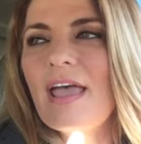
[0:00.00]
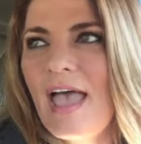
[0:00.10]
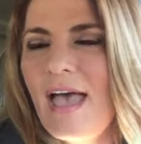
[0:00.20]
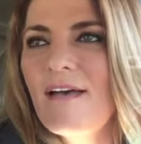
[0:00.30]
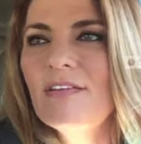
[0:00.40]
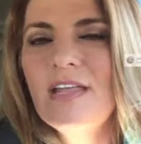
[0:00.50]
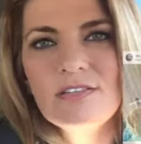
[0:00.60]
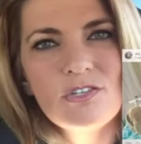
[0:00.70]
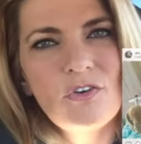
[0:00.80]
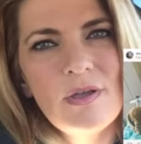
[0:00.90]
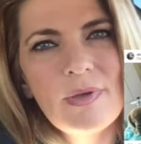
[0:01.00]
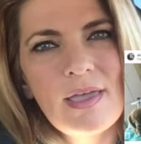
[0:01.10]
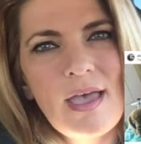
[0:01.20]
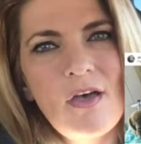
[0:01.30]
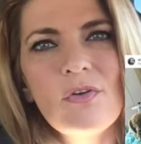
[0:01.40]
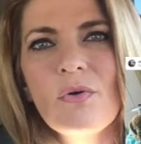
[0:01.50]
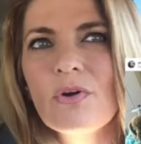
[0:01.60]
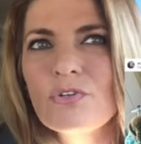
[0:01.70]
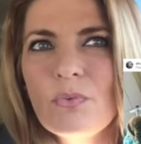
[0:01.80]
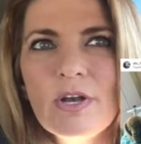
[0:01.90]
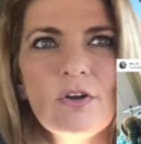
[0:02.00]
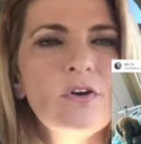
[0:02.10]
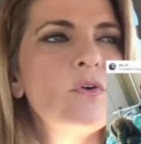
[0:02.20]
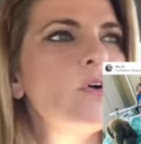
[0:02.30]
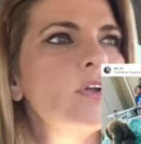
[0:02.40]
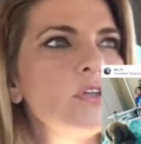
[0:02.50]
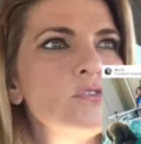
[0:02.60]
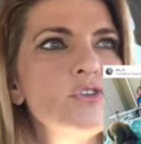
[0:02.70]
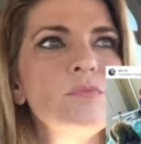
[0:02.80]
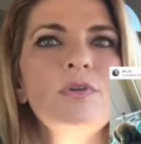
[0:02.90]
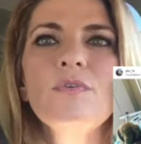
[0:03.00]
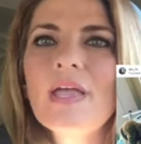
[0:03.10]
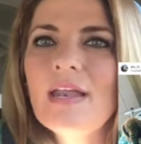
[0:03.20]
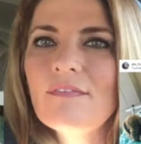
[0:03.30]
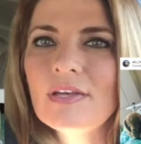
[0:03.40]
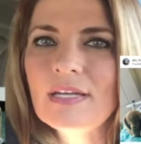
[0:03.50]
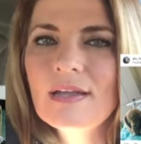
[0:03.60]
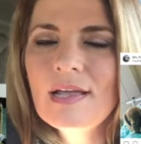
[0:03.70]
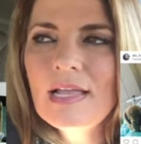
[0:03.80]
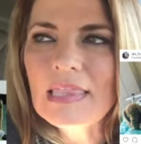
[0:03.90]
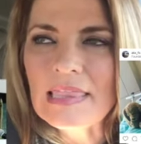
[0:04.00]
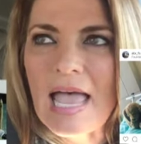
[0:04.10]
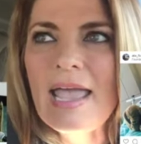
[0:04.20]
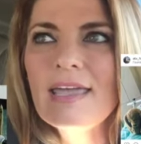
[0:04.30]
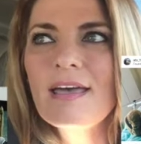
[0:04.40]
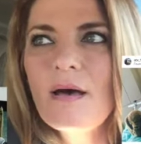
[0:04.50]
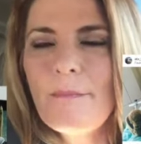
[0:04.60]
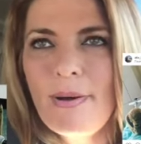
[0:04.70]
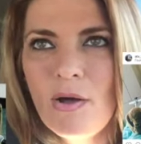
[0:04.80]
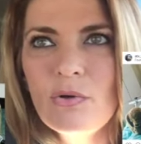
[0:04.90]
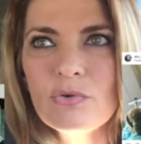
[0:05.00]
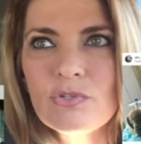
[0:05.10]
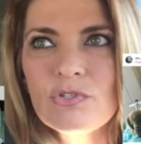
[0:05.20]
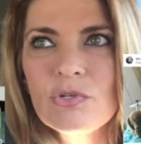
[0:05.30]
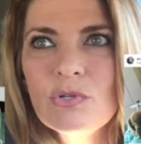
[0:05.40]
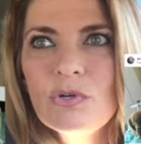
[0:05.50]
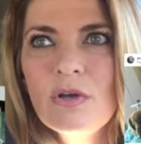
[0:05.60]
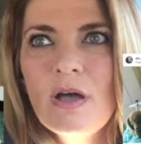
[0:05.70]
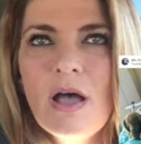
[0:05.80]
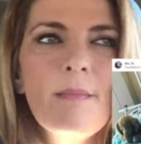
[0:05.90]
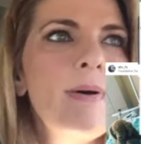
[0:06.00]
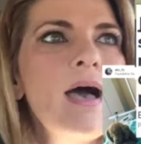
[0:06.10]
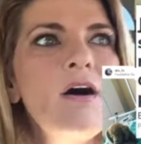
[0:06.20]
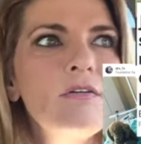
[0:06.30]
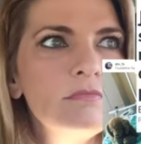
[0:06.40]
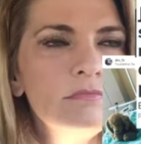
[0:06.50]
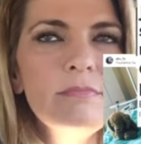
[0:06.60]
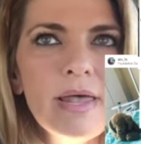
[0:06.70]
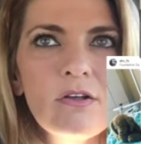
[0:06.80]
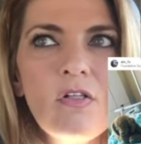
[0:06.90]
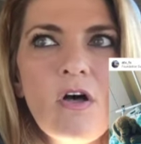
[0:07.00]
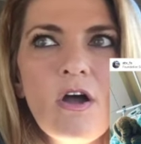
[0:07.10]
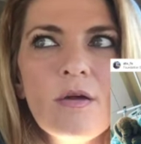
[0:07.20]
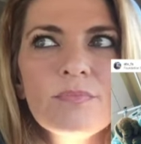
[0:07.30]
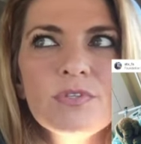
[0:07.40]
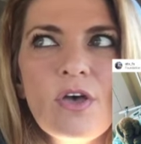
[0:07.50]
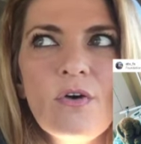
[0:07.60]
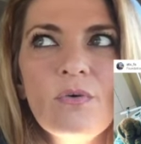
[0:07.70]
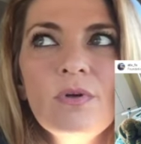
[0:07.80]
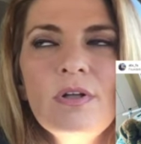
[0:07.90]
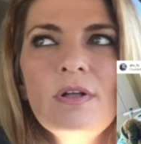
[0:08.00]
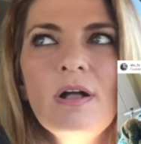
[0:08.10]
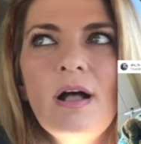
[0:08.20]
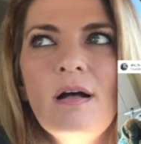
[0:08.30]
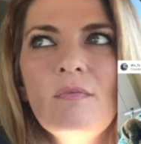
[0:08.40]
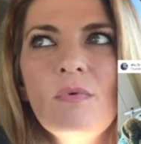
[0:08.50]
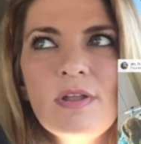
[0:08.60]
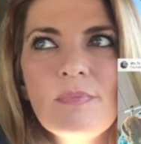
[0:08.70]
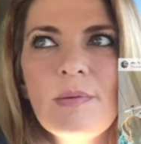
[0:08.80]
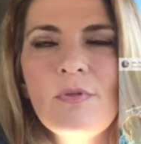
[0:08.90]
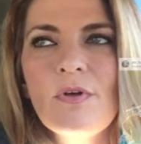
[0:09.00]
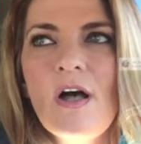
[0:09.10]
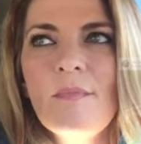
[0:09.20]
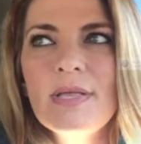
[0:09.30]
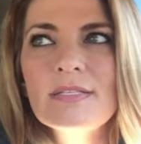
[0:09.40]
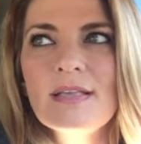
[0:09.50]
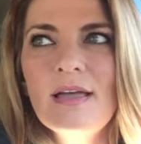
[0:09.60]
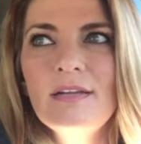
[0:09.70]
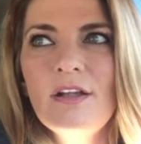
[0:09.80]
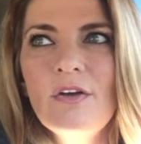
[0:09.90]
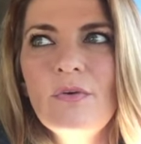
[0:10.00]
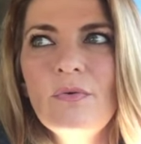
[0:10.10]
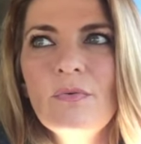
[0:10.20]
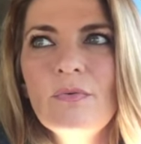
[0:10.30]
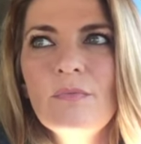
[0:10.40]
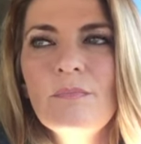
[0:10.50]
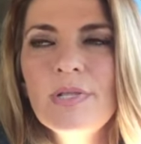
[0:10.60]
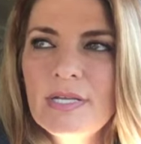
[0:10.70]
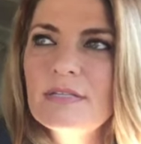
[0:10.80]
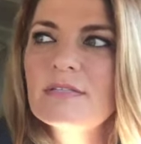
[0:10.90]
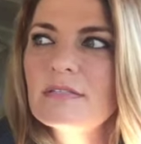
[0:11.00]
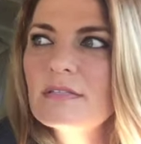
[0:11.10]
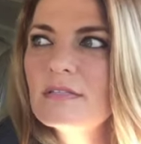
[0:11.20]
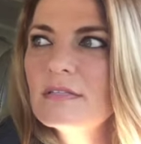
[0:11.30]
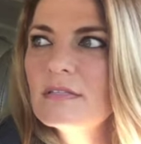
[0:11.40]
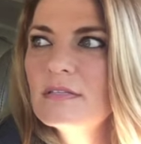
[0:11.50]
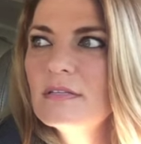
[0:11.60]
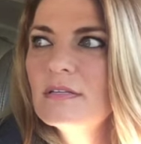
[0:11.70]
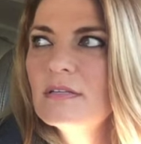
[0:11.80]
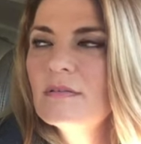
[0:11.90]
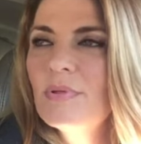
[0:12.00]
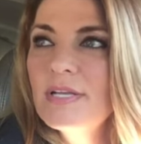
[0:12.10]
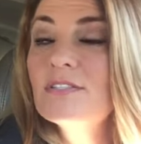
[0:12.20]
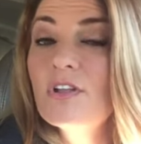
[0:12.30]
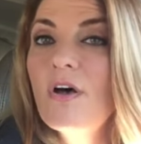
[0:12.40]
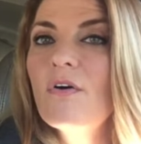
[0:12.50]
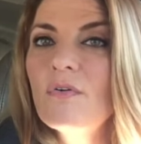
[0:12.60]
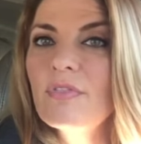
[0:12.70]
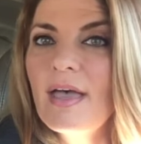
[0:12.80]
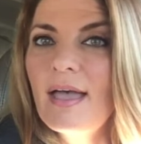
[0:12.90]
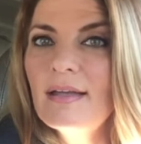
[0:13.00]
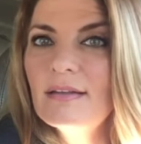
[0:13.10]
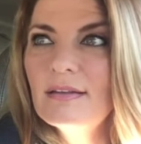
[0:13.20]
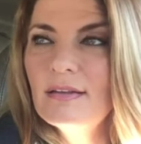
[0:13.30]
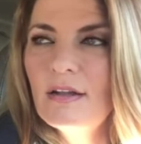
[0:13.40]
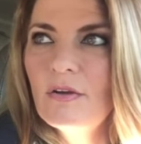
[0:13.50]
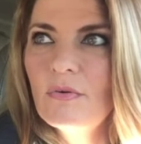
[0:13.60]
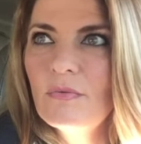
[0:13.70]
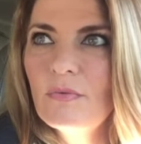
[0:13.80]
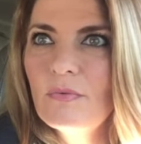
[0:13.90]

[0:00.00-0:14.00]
have an Instagram account or Twitter or YouTube, you can't even like a post about medical harm. So one of the people who called me said, you know, please know that, you know,